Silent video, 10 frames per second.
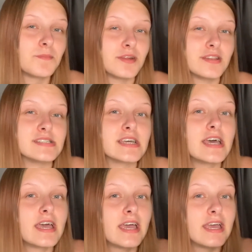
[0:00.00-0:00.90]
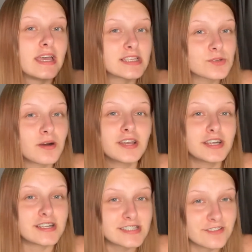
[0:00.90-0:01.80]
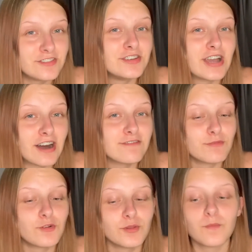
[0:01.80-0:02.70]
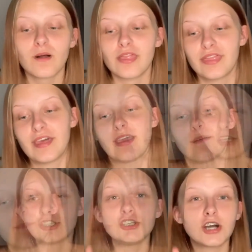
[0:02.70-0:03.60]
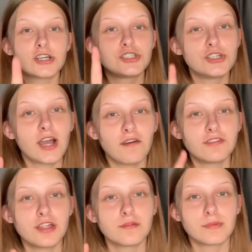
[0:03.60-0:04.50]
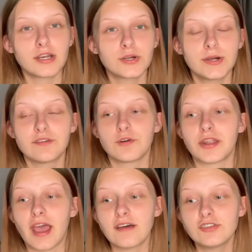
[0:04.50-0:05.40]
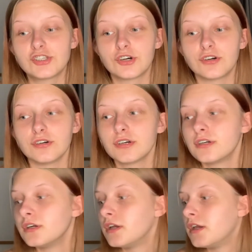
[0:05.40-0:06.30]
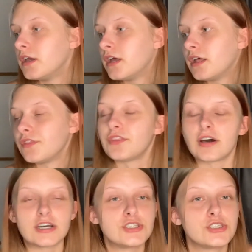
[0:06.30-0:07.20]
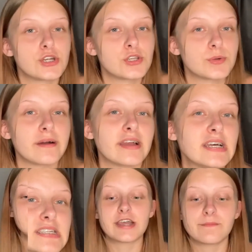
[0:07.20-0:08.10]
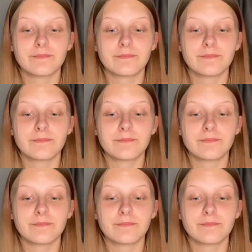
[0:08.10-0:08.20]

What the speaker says: and it's quite good if you have more than one thing. I do have another microwave one. I have a dog that I don't know where it is. So